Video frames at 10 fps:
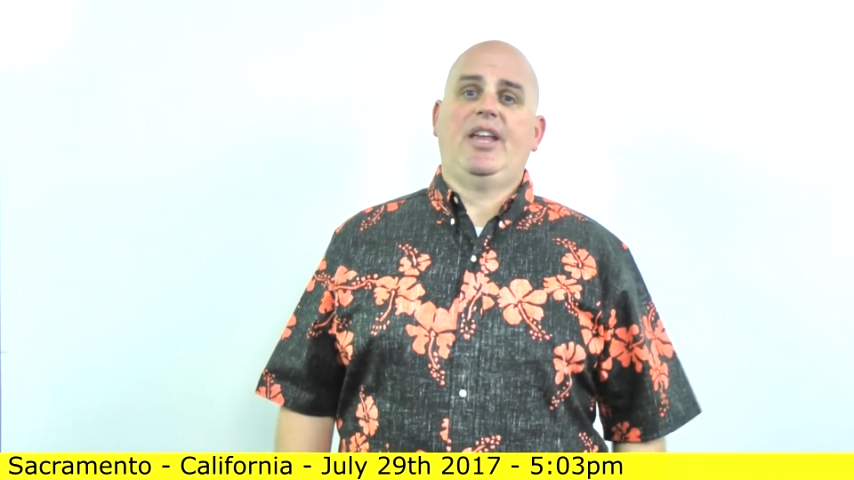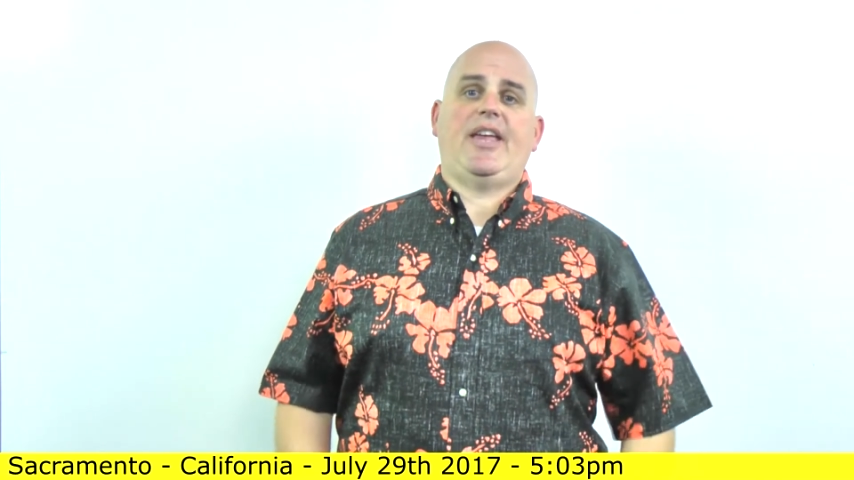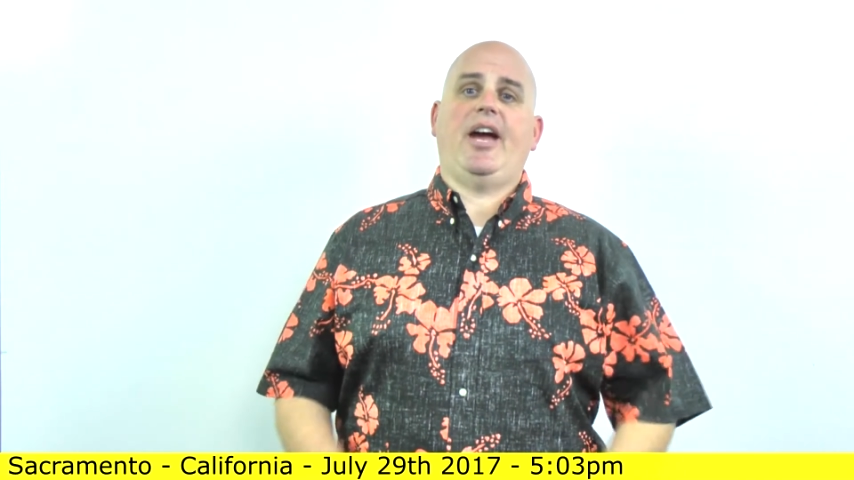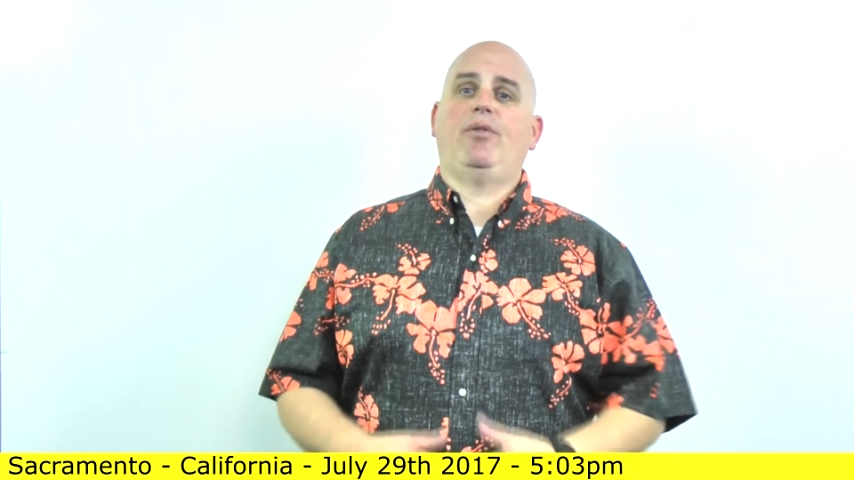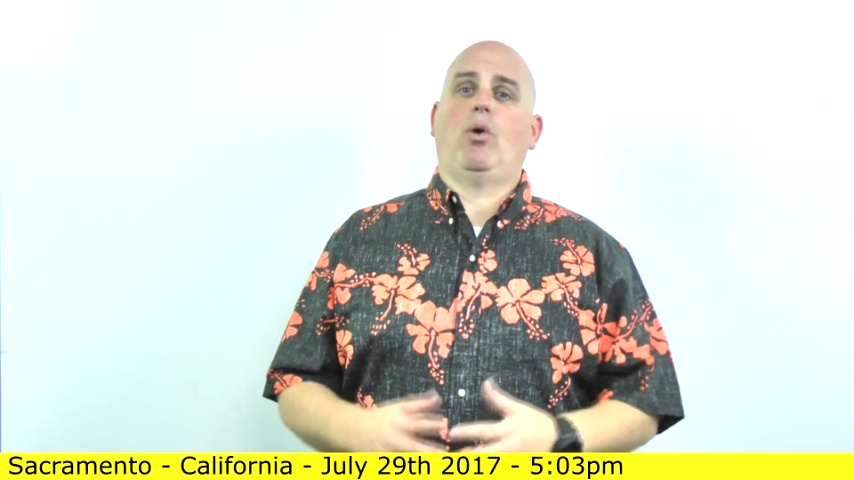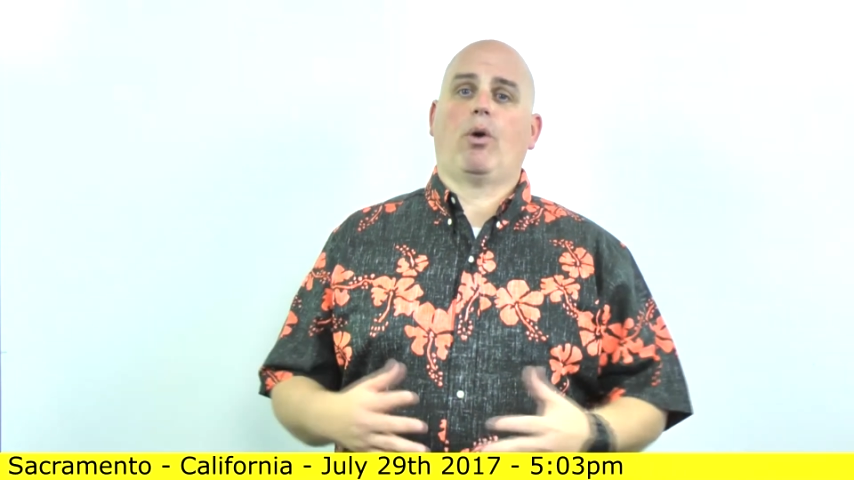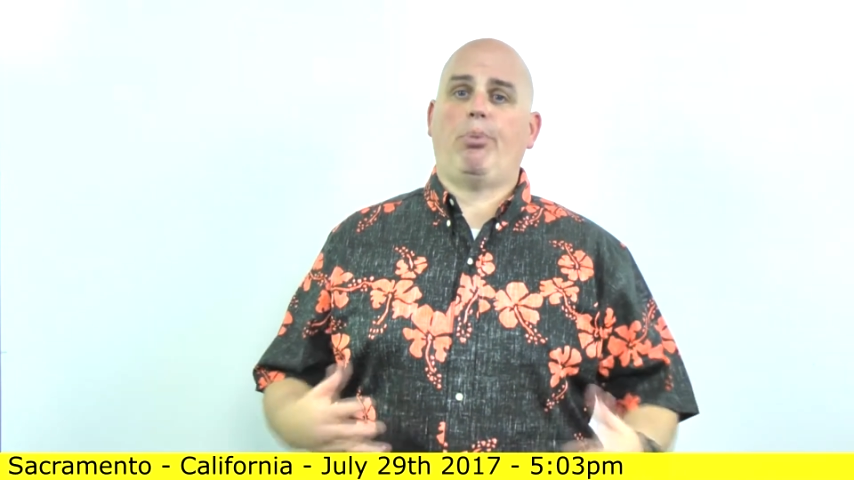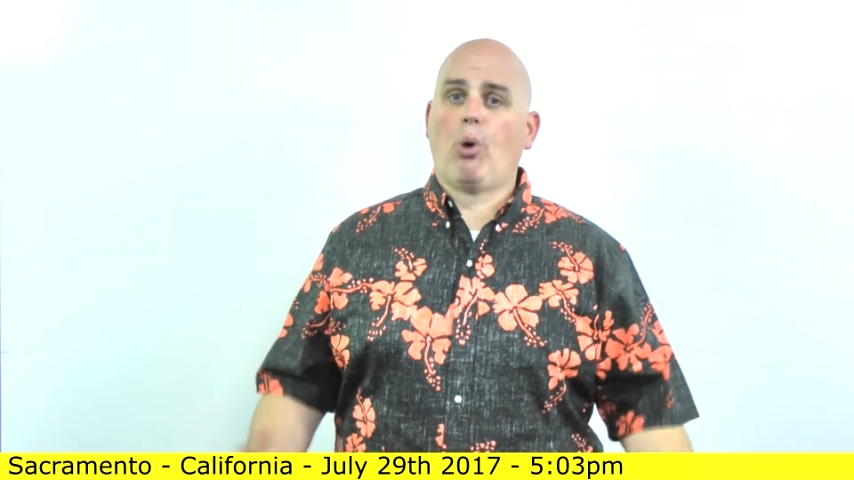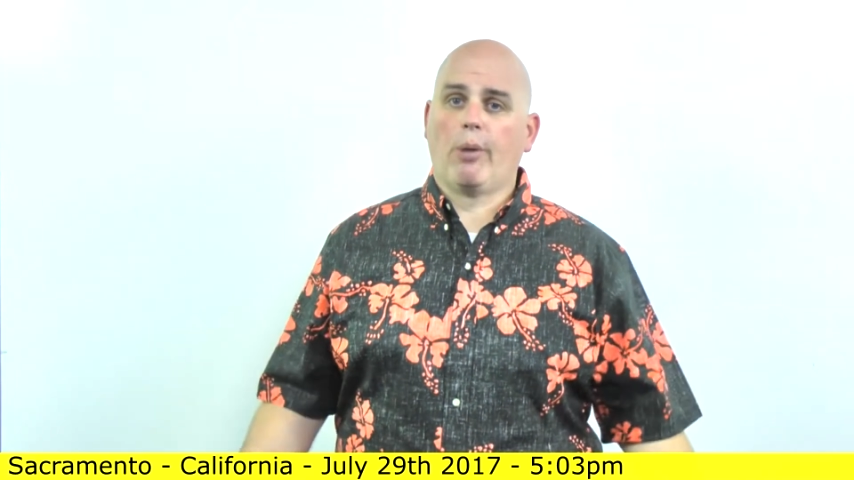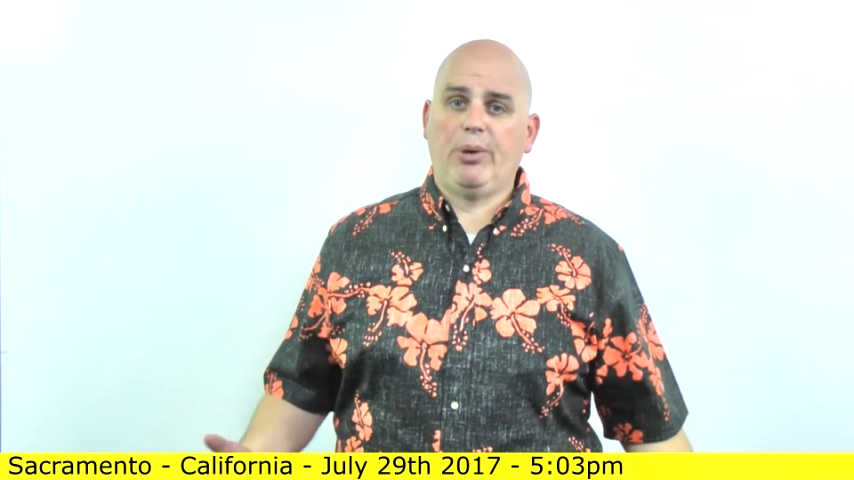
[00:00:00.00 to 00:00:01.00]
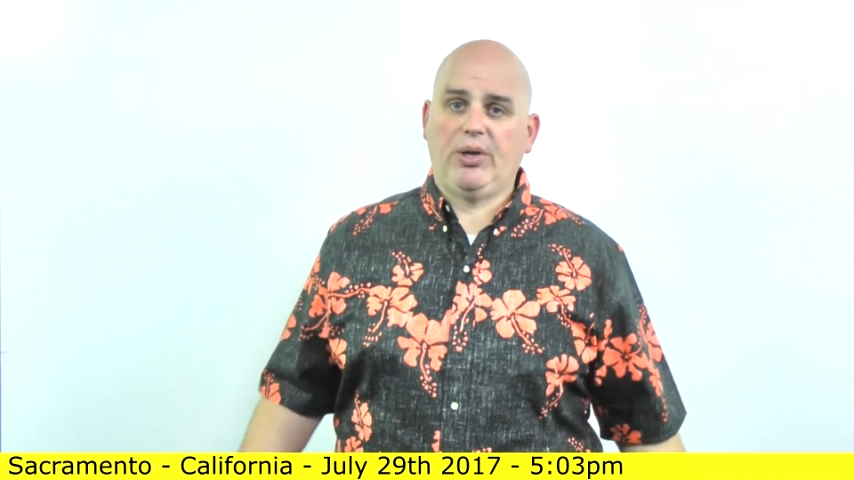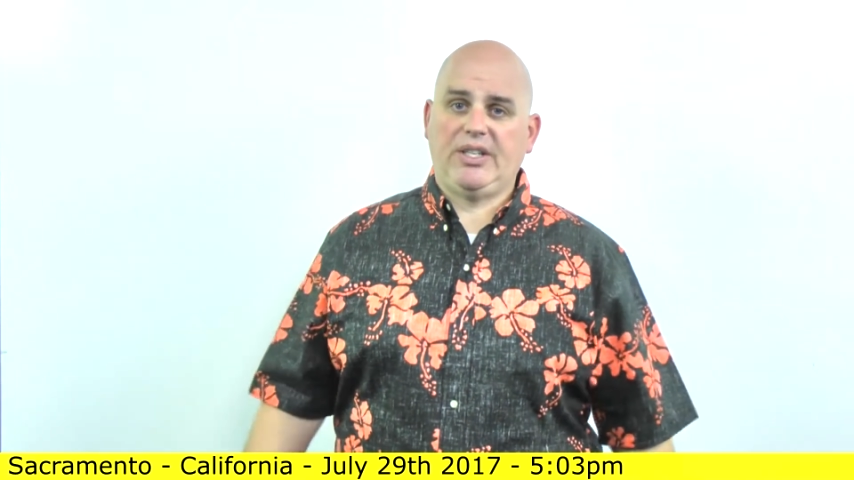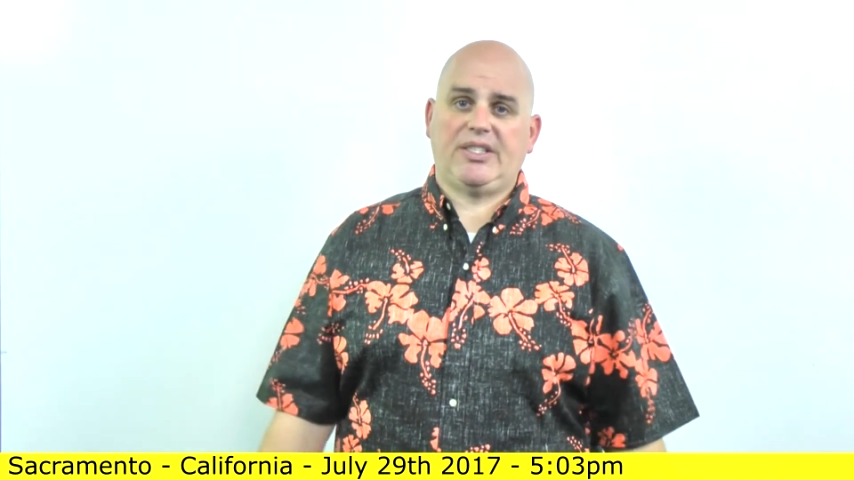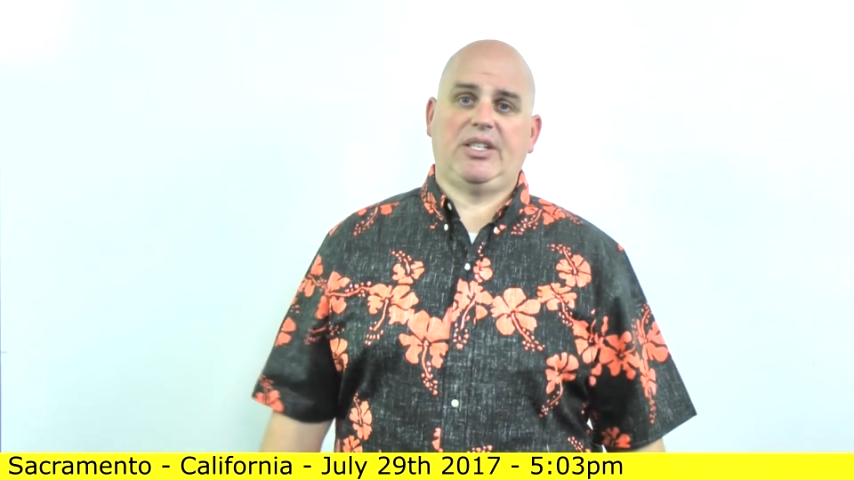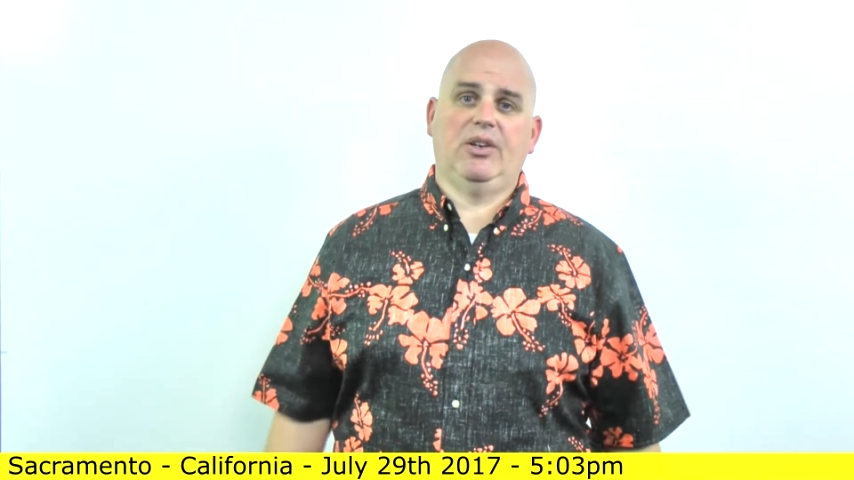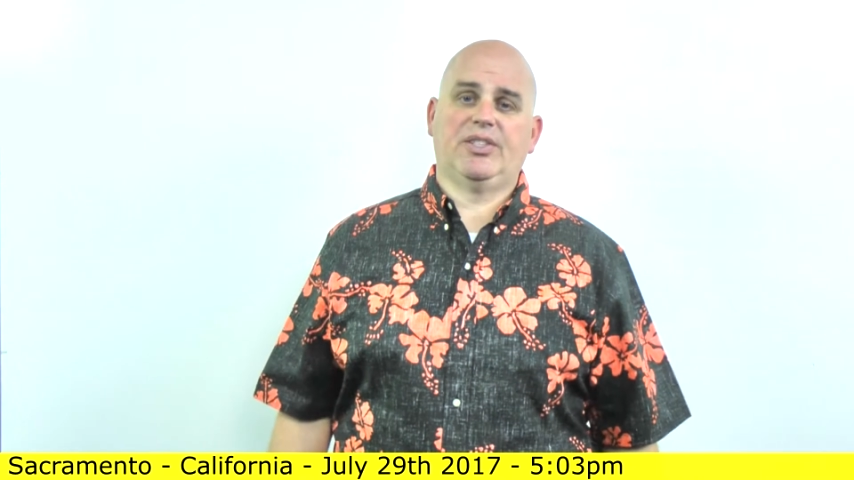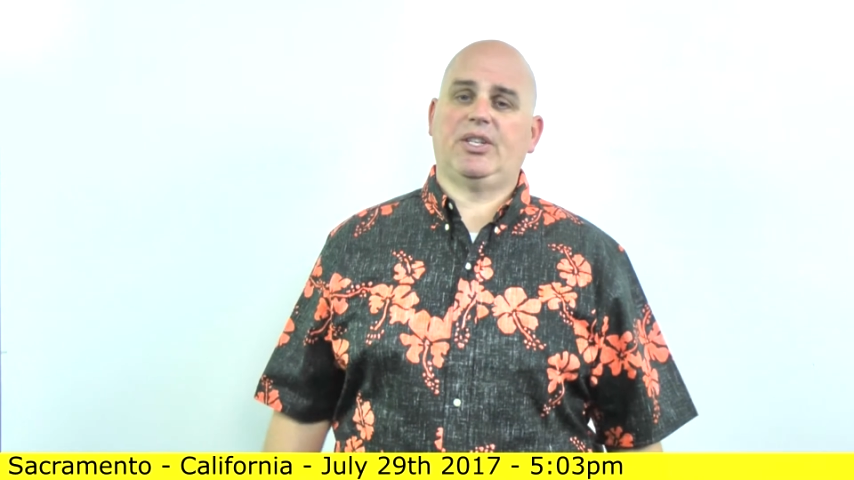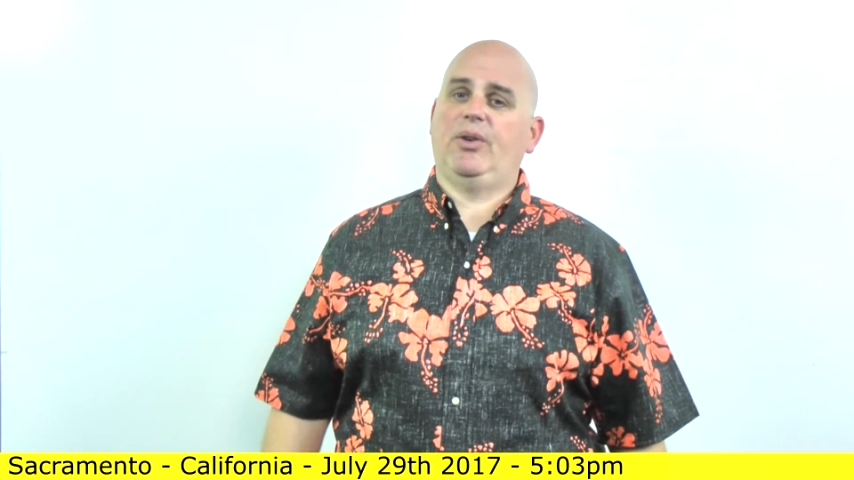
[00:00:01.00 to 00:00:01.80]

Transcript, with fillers: They have no rapport building skills.